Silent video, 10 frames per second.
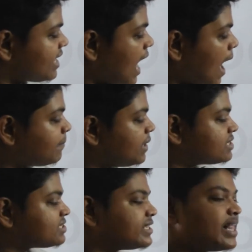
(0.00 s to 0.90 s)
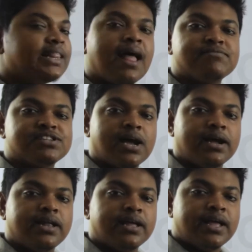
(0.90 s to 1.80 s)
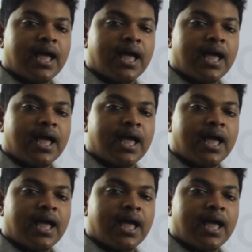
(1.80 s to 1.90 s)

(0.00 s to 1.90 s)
appears at the left side